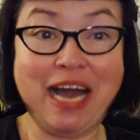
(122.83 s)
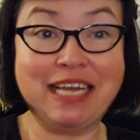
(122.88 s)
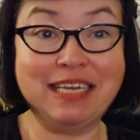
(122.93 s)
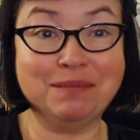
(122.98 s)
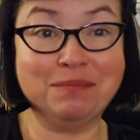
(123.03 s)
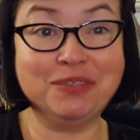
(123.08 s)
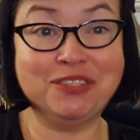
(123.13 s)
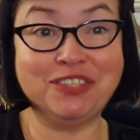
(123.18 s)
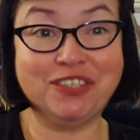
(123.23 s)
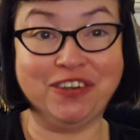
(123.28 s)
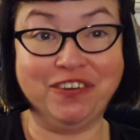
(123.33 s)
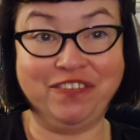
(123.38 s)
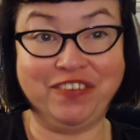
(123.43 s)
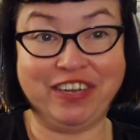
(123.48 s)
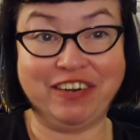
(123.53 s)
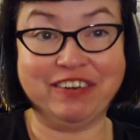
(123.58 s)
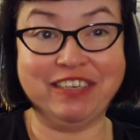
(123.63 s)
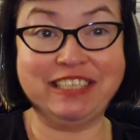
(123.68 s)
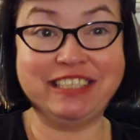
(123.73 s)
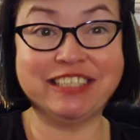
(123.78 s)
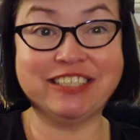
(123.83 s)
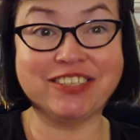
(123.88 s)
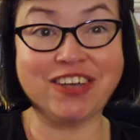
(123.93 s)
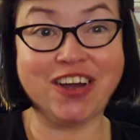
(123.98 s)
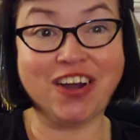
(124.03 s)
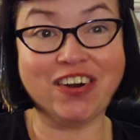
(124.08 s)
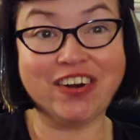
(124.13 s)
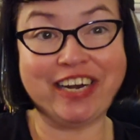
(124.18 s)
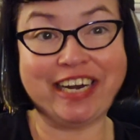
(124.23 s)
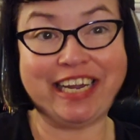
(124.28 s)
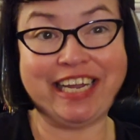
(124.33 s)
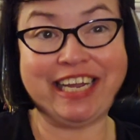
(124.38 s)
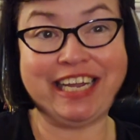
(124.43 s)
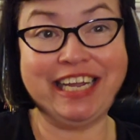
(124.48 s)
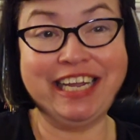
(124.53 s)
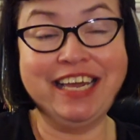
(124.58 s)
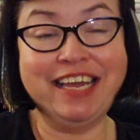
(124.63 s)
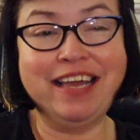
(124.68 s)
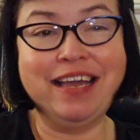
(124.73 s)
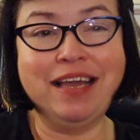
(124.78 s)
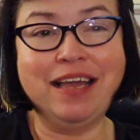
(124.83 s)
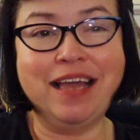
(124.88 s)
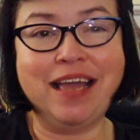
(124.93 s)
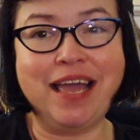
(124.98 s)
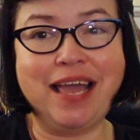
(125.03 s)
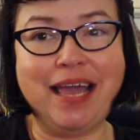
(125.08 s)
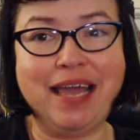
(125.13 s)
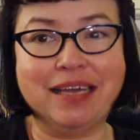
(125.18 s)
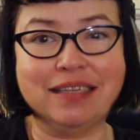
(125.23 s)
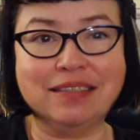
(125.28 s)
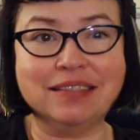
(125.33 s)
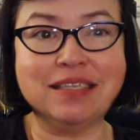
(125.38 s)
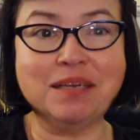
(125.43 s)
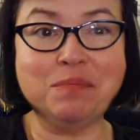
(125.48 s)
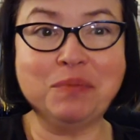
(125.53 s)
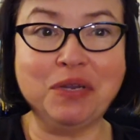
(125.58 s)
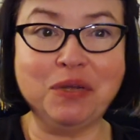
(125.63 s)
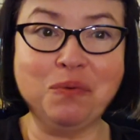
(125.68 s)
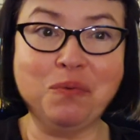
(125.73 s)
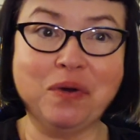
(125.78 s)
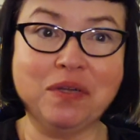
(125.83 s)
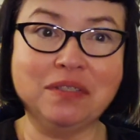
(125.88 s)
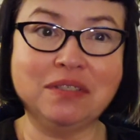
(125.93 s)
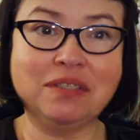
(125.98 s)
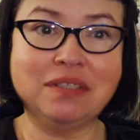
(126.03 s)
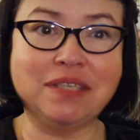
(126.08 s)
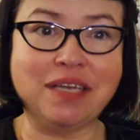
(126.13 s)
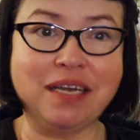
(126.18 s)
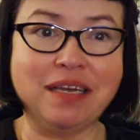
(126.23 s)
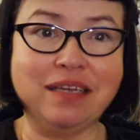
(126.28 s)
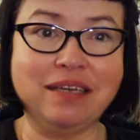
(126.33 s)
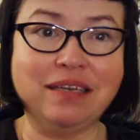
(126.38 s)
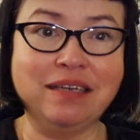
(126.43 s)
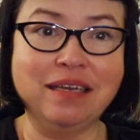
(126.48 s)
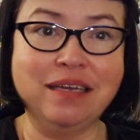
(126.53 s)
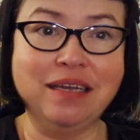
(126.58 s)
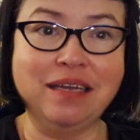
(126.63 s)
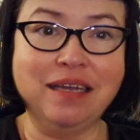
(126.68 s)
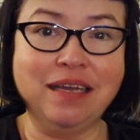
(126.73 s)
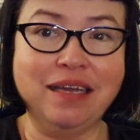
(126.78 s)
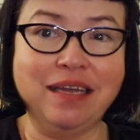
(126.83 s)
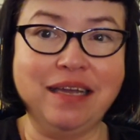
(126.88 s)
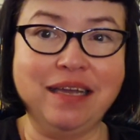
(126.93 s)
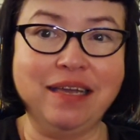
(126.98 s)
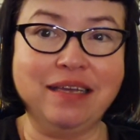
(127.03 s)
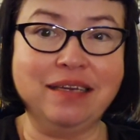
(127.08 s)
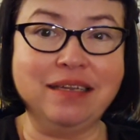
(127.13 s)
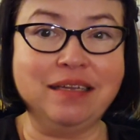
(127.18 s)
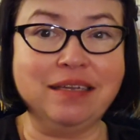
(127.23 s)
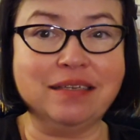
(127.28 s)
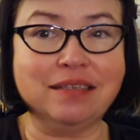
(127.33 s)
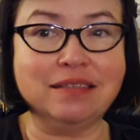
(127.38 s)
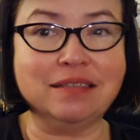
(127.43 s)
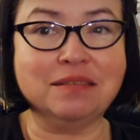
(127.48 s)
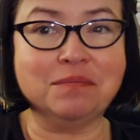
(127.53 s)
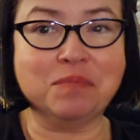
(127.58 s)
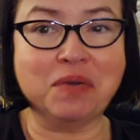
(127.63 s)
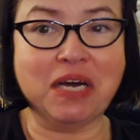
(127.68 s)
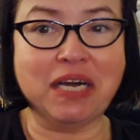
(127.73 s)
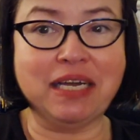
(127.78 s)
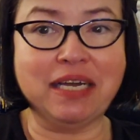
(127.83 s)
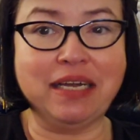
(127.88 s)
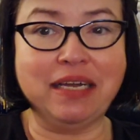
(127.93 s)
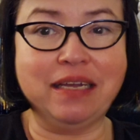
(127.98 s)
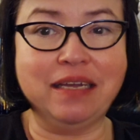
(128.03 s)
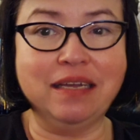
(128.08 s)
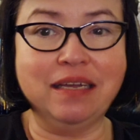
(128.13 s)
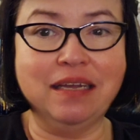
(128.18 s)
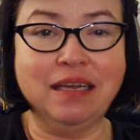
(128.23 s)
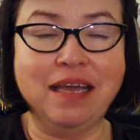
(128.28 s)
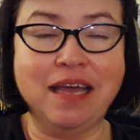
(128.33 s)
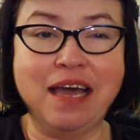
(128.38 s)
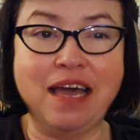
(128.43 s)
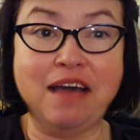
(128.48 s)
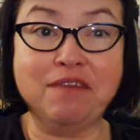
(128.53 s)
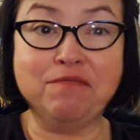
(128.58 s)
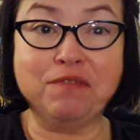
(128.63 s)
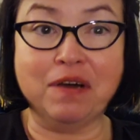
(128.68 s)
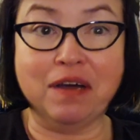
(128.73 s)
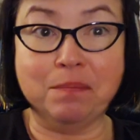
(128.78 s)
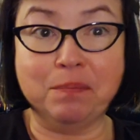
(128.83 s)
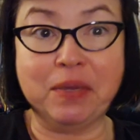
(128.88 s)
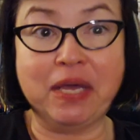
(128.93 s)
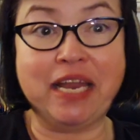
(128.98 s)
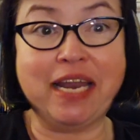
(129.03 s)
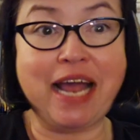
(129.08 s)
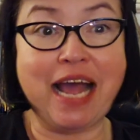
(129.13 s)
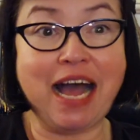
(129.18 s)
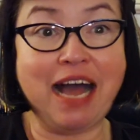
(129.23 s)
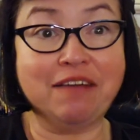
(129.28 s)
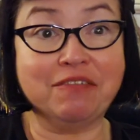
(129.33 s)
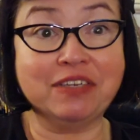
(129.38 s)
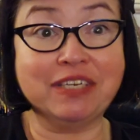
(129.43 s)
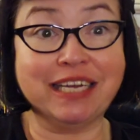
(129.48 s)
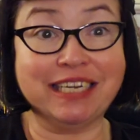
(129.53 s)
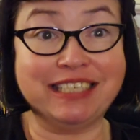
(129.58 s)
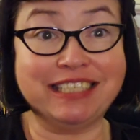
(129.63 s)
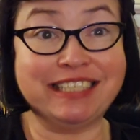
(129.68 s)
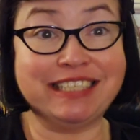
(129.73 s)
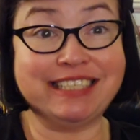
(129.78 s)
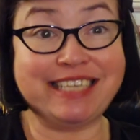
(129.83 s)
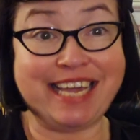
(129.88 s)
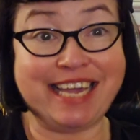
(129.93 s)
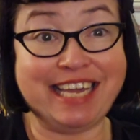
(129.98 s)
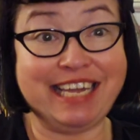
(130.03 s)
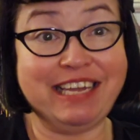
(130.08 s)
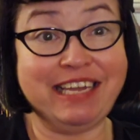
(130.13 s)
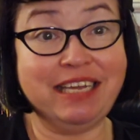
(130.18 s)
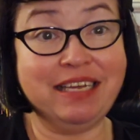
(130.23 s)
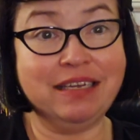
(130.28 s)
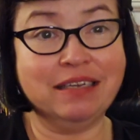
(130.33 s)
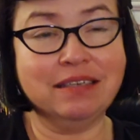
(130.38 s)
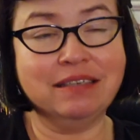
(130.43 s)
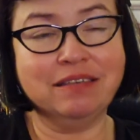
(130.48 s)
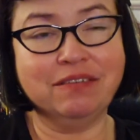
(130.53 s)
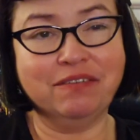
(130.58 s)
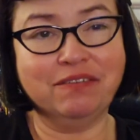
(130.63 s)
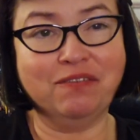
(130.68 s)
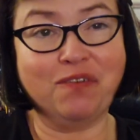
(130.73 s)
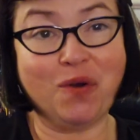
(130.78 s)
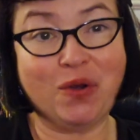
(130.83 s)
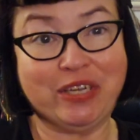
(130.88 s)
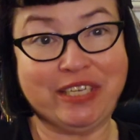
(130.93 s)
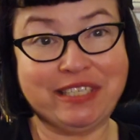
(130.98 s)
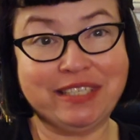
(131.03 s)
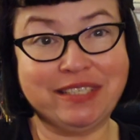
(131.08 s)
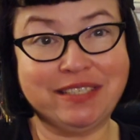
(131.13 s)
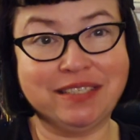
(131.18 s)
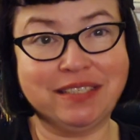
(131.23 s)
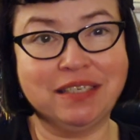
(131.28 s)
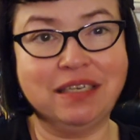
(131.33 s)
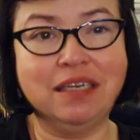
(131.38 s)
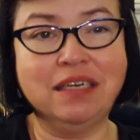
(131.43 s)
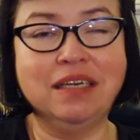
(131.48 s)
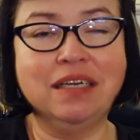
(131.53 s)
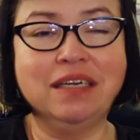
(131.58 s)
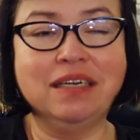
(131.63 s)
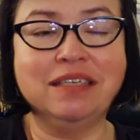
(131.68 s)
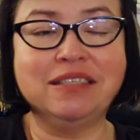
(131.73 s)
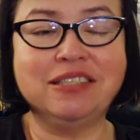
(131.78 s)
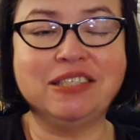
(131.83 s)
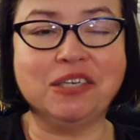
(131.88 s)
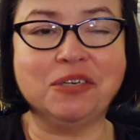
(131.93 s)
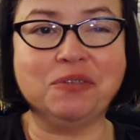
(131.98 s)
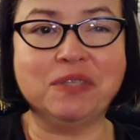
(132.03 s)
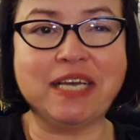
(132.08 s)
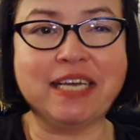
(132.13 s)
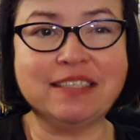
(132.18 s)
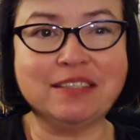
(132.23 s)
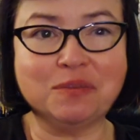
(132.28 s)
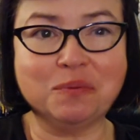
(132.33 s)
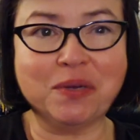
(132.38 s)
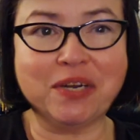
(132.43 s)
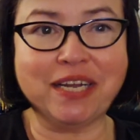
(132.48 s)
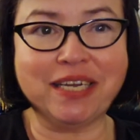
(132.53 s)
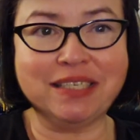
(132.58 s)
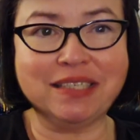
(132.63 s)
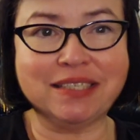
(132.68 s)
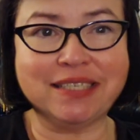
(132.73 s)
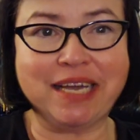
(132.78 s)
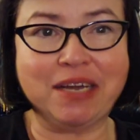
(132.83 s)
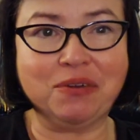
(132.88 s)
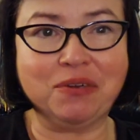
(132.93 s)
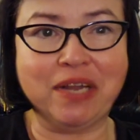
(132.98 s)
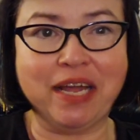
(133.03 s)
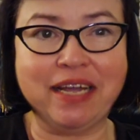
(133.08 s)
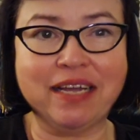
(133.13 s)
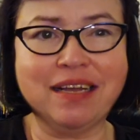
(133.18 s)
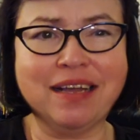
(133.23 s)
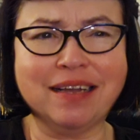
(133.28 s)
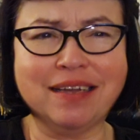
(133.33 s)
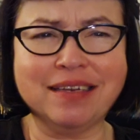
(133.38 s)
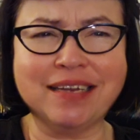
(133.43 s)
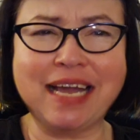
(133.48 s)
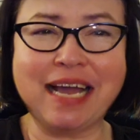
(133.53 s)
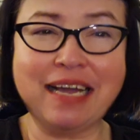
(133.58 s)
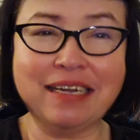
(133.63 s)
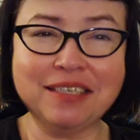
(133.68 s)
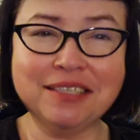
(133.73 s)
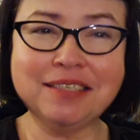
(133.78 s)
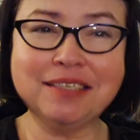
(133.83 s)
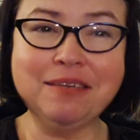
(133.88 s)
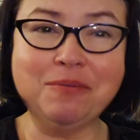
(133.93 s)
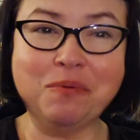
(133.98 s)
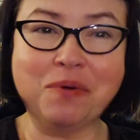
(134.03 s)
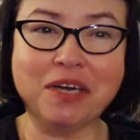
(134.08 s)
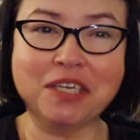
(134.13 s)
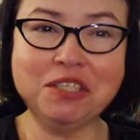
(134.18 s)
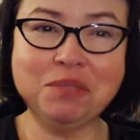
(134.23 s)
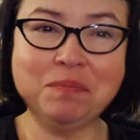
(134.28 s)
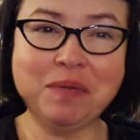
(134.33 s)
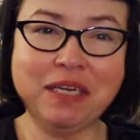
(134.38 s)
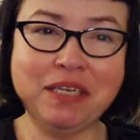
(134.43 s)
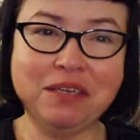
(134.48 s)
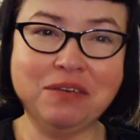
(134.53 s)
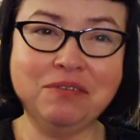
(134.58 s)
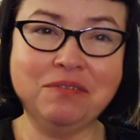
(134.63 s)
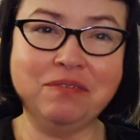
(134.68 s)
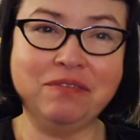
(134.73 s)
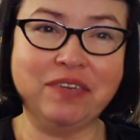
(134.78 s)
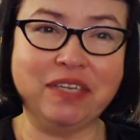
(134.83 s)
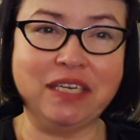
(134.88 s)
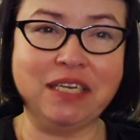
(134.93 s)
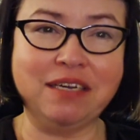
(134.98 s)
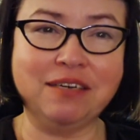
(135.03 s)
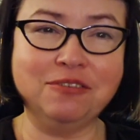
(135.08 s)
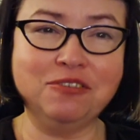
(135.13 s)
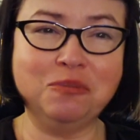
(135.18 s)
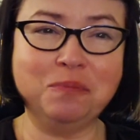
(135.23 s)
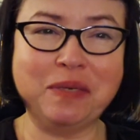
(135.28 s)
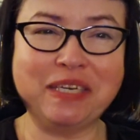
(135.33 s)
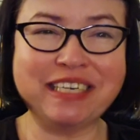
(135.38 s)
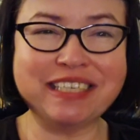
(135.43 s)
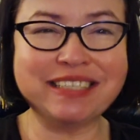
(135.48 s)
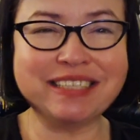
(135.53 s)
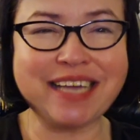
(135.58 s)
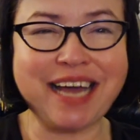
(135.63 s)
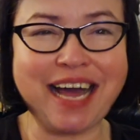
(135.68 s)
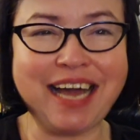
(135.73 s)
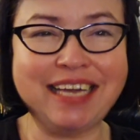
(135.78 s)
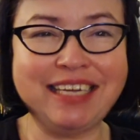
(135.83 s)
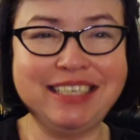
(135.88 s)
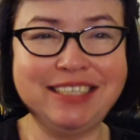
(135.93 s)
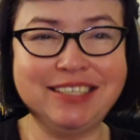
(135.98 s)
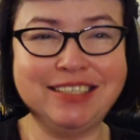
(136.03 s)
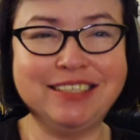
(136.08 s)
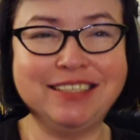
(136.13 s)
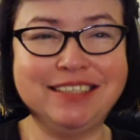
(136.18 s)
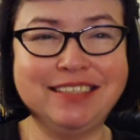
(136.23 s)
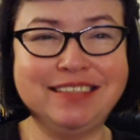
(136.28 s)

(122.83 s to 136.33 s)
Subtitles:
I am so very sorry. And somebody once said, it is my F up and have a nice day voice. So that's what I sound like. I can actually watch my own videos because I